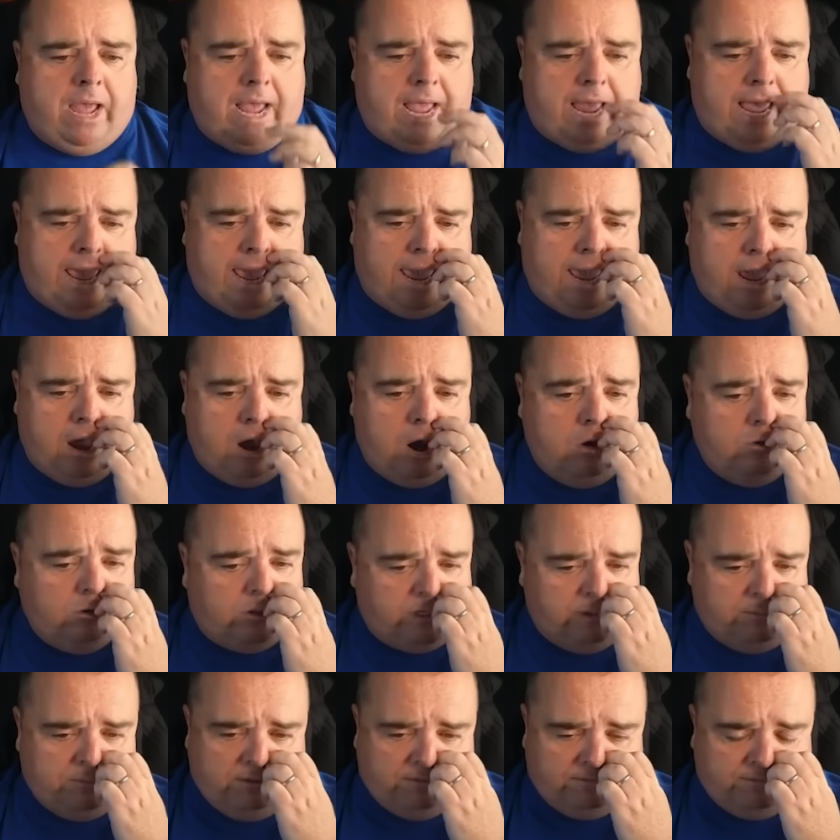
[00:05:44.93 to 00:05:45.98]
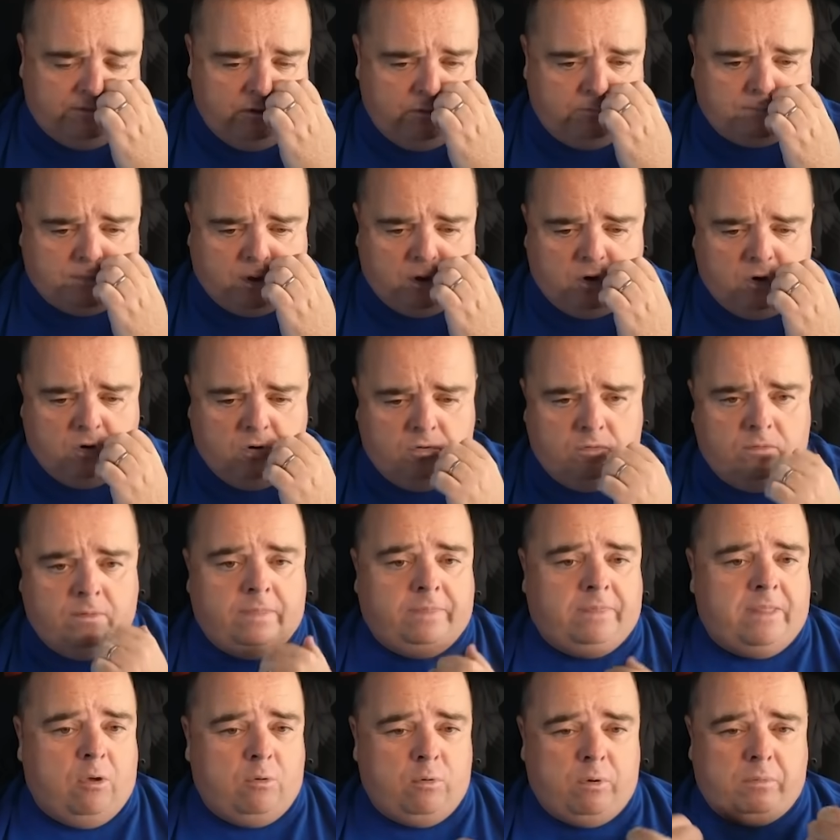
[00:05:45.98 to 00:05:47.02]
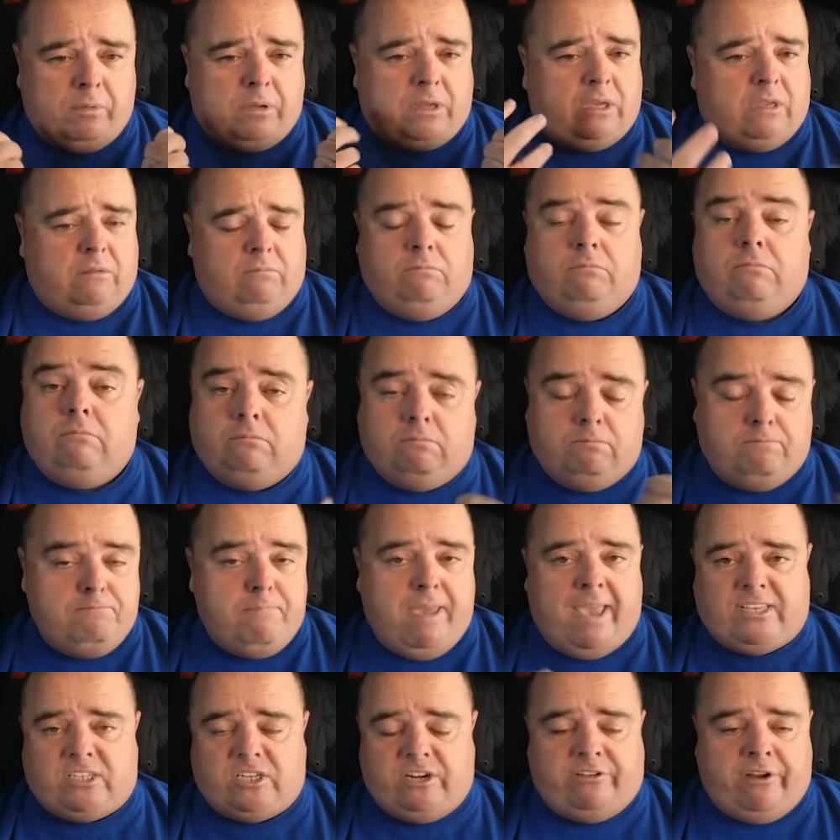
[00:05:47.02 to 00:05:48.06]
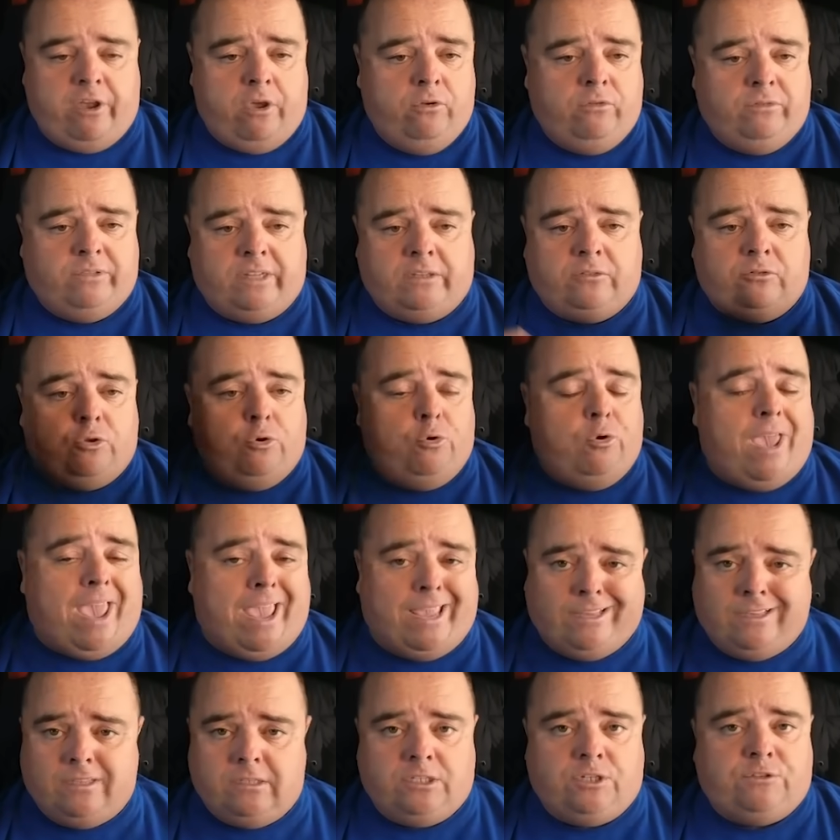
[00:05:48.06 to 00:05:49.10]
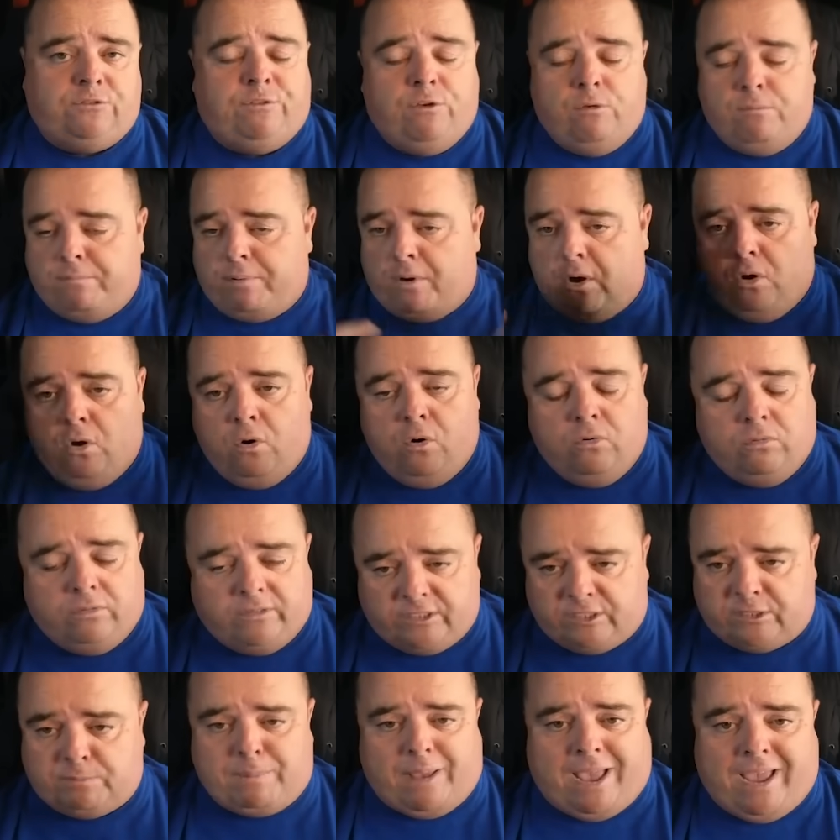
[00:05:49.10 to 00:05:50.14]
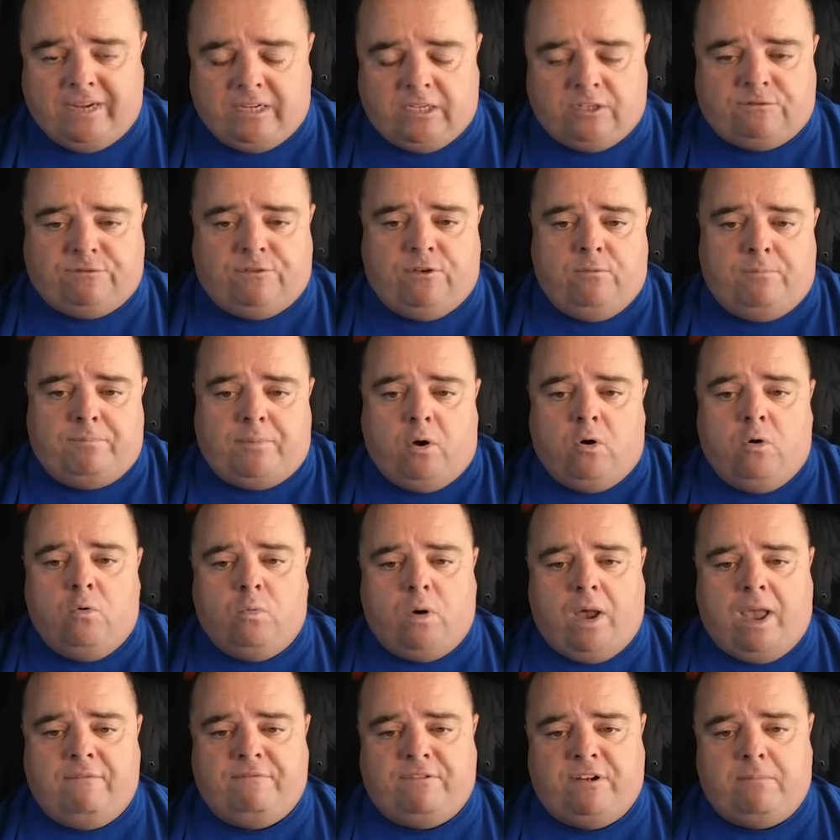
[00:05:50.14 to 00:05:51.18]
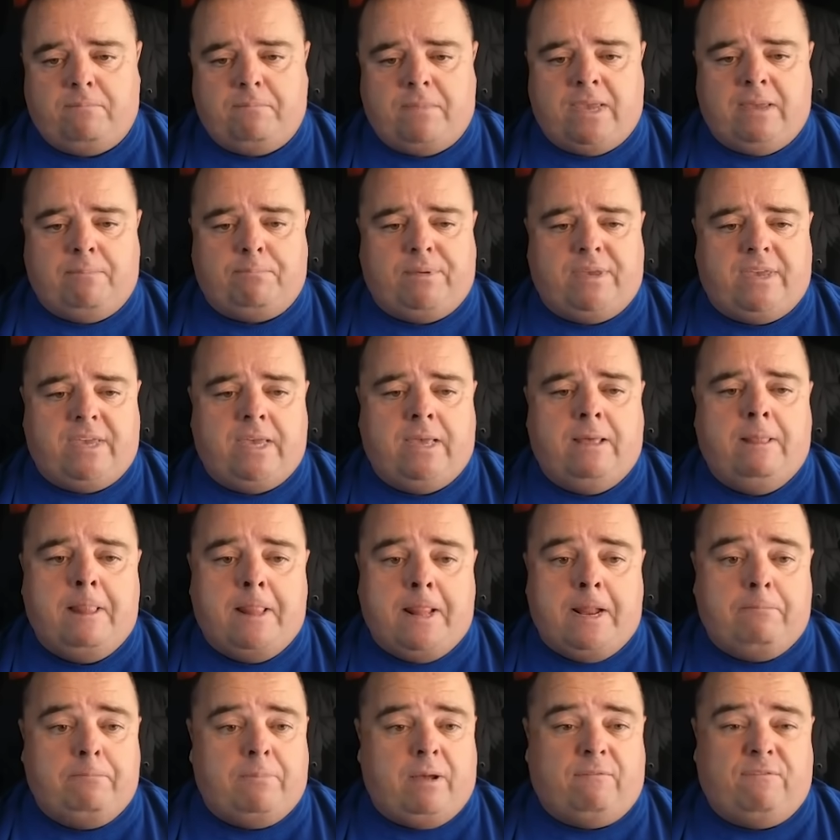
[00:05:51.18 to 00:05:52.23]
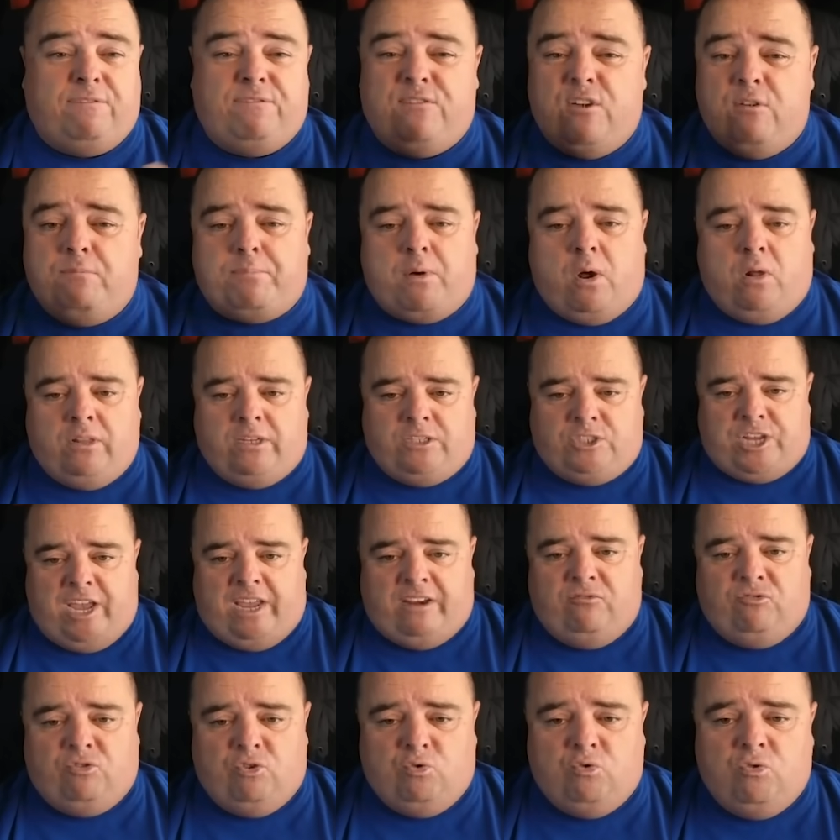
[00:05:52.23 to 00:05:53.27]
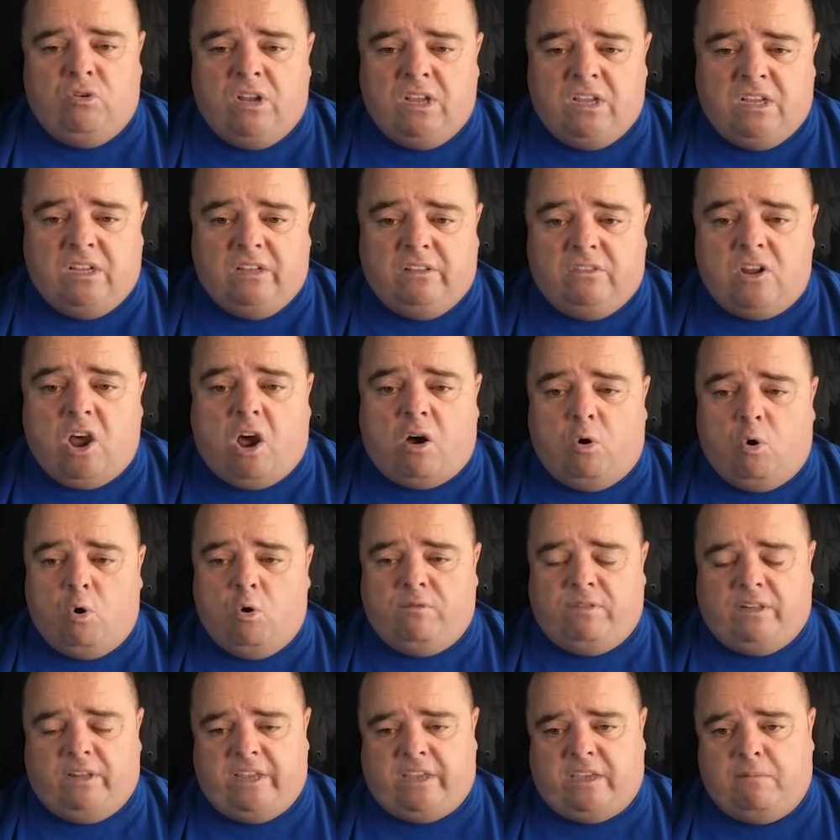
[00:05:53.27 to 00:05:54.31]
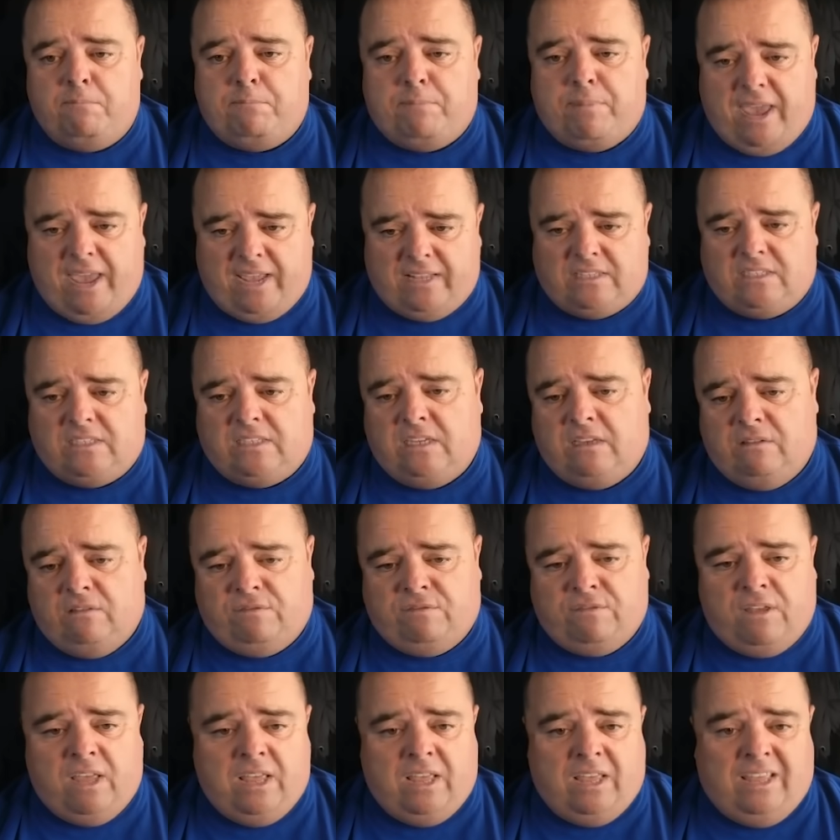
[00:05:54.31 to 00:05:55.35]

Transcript: Uh, ultimate football. Now we can mess around and do English football, Spanish football, whatever it may be. But football in general, not overly competitive.